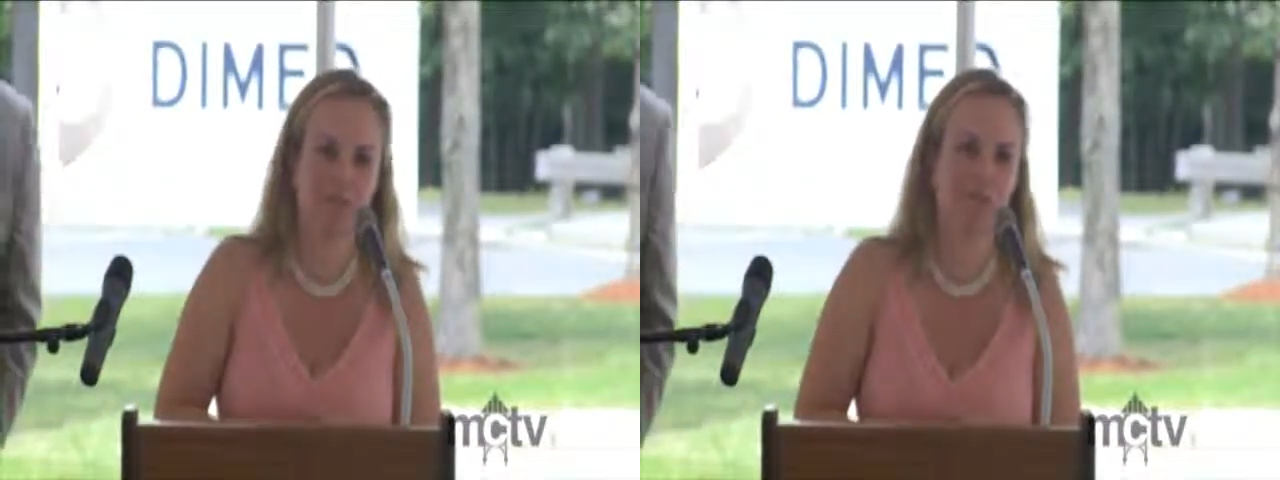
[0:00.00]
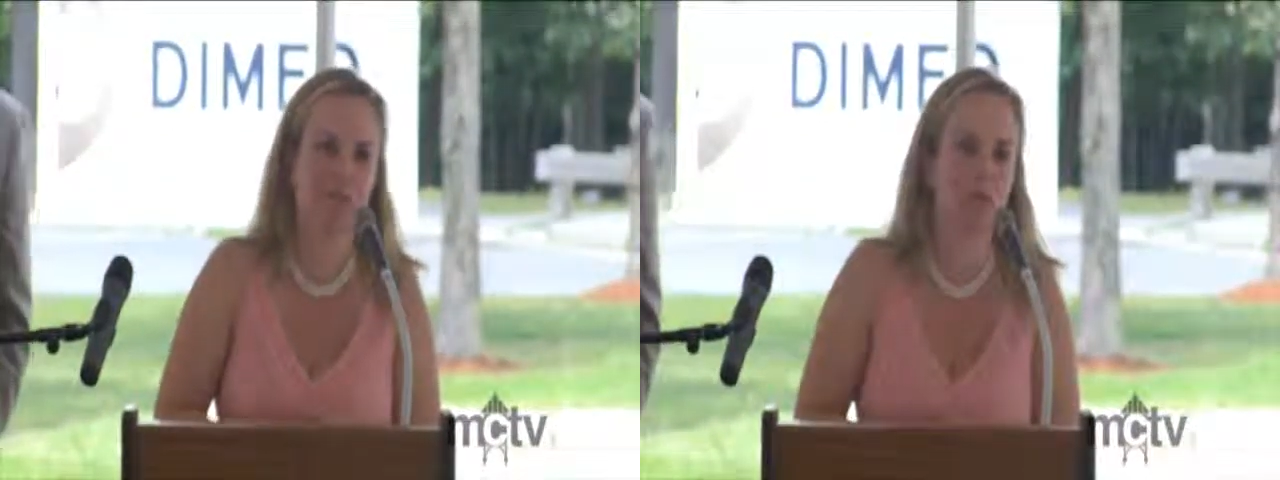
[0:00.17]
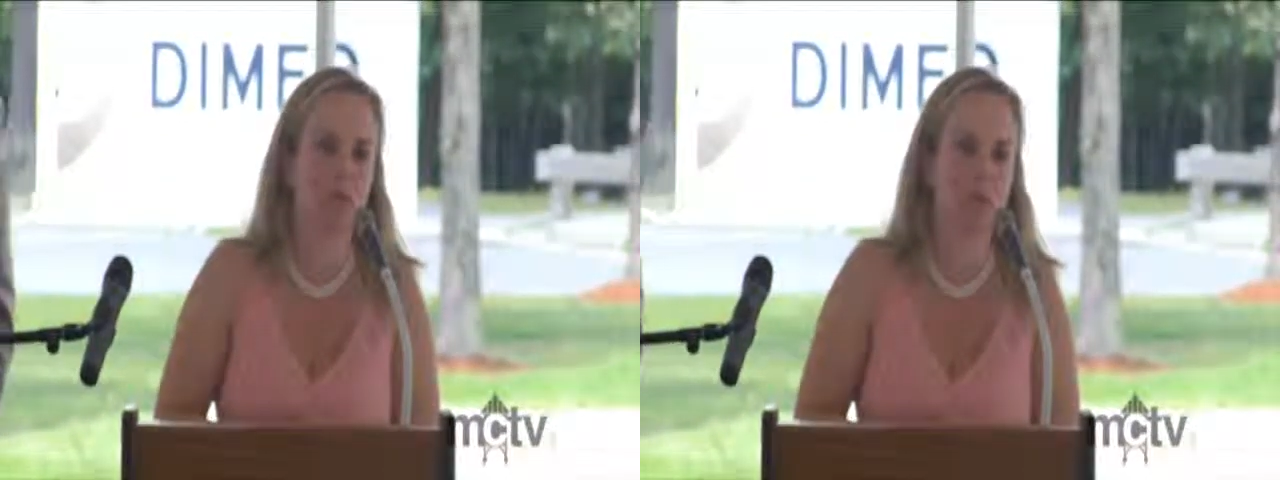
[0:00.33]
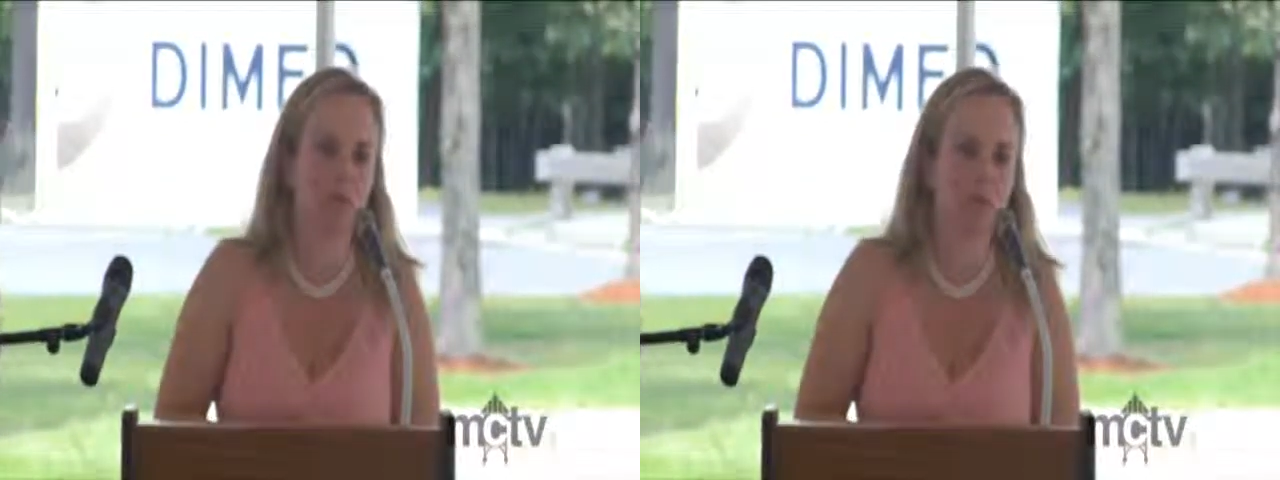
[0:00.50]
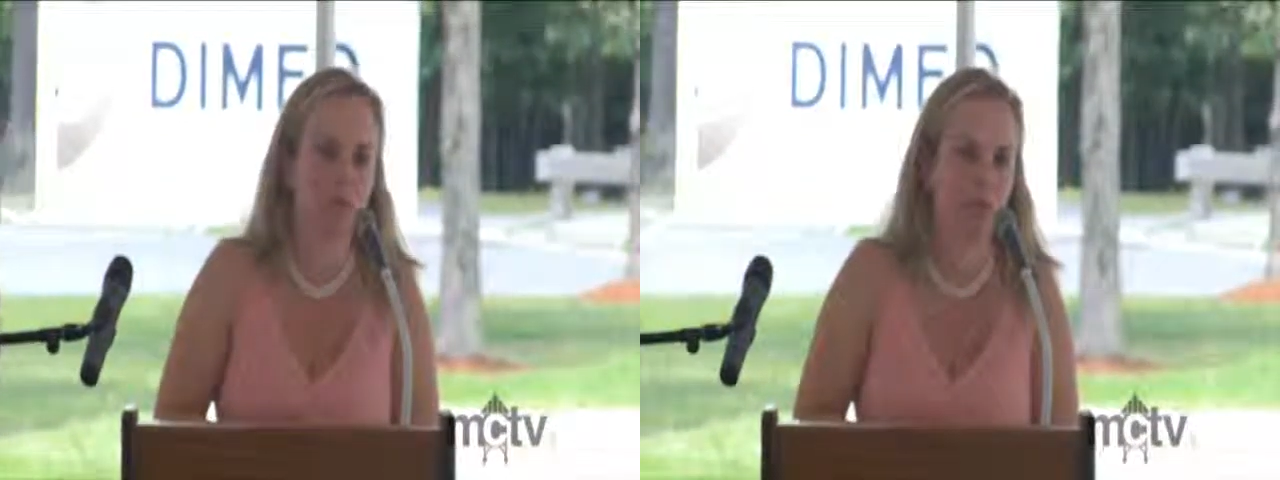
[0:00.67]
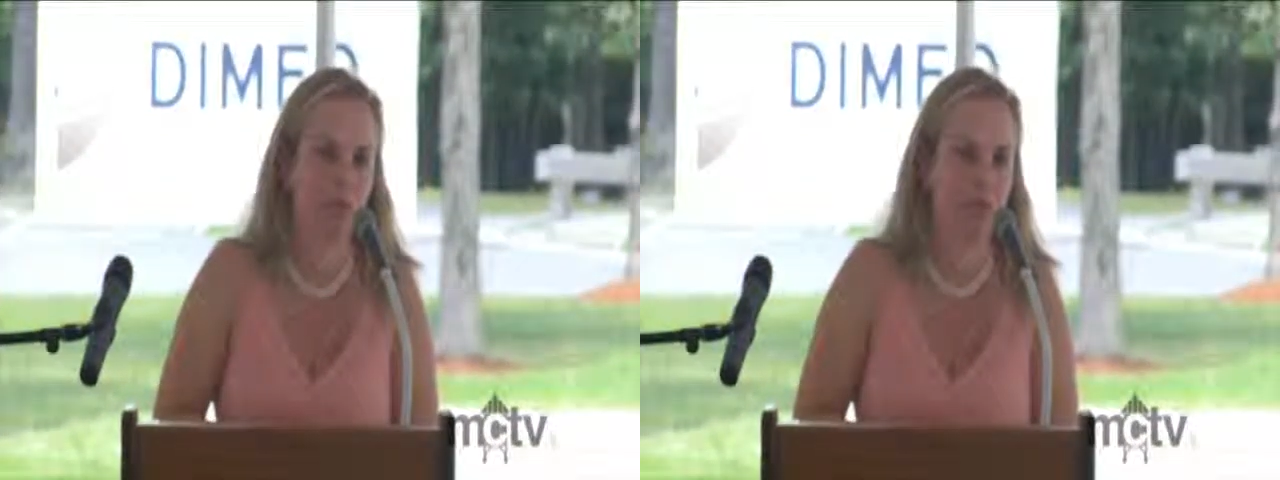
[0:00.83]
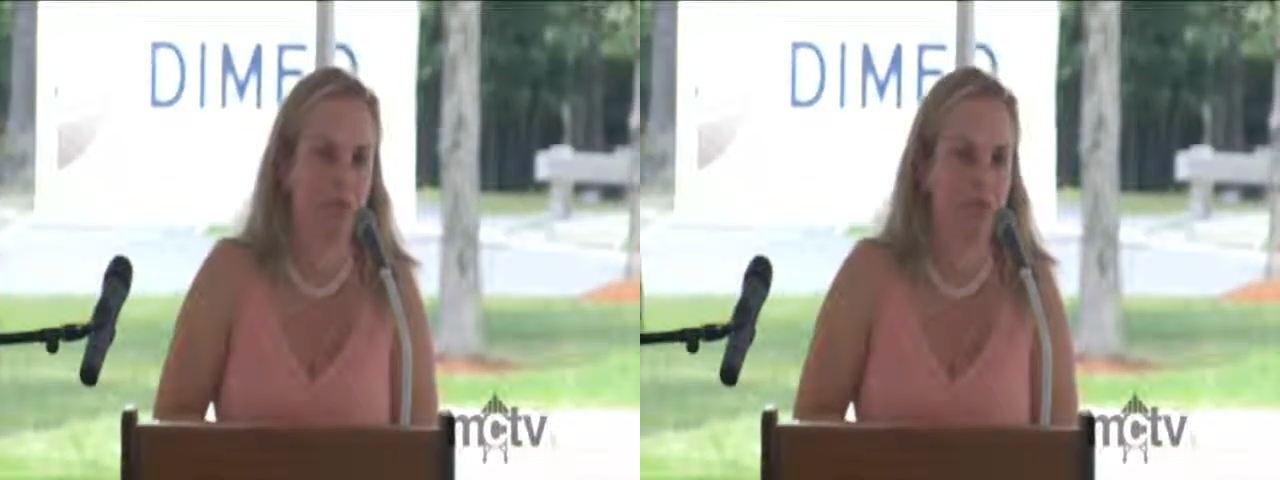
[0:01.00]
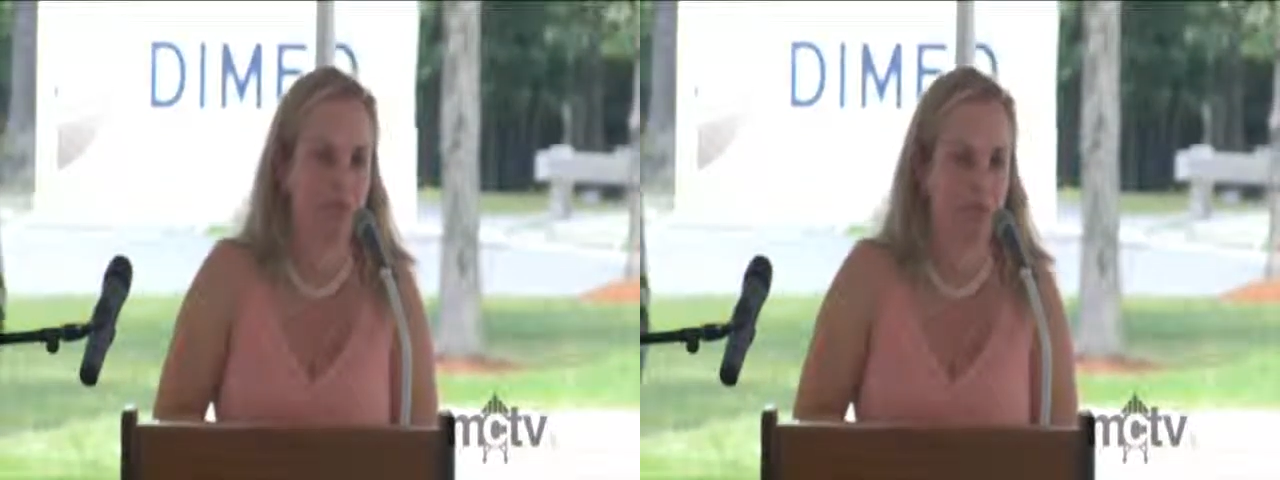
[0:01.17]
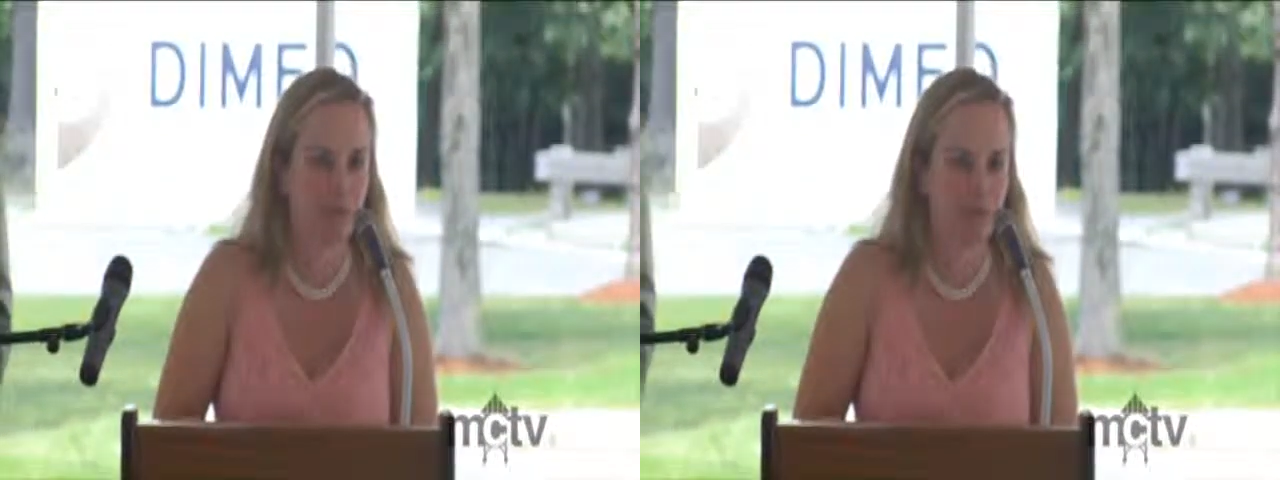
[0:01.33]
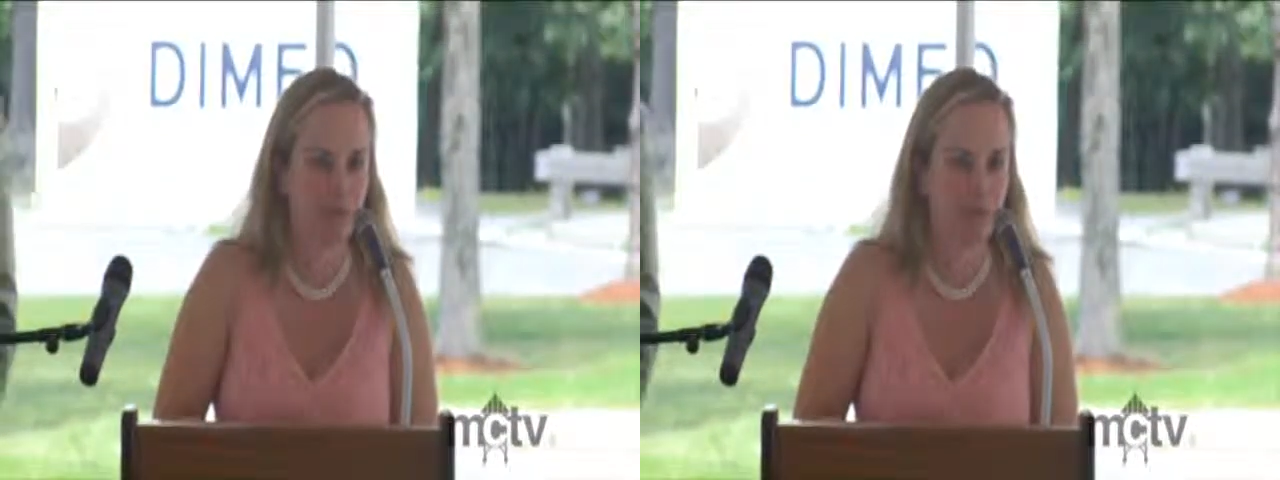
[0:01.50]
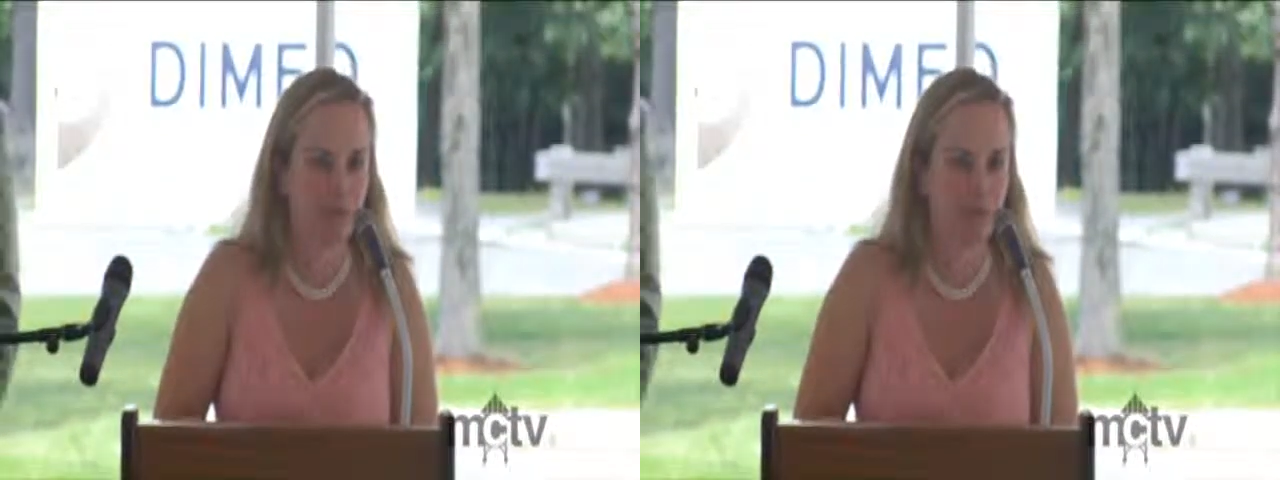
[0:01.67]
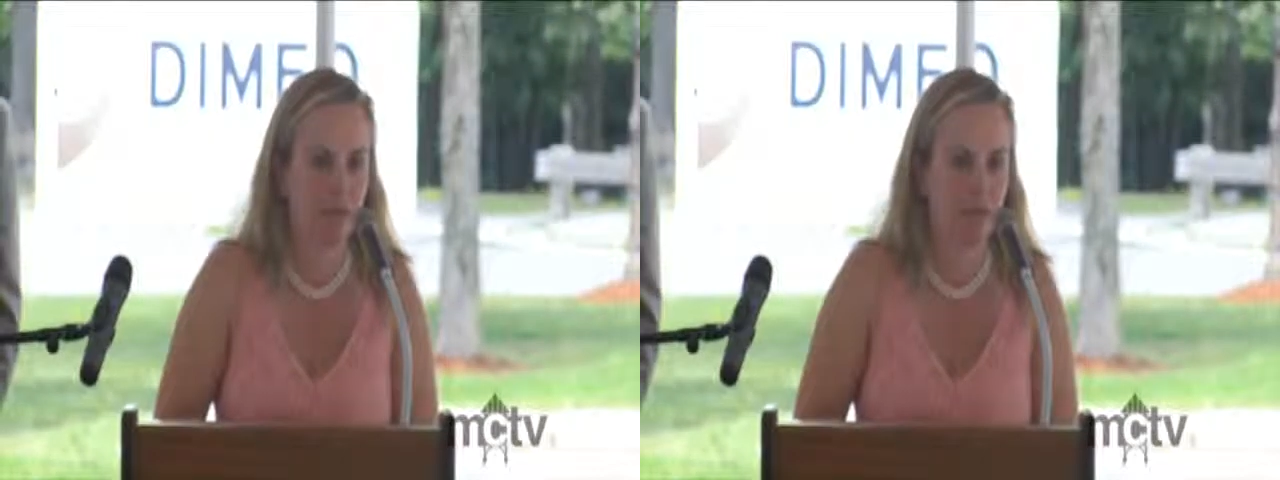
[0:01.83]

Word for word: when there are no walls between the classrooms.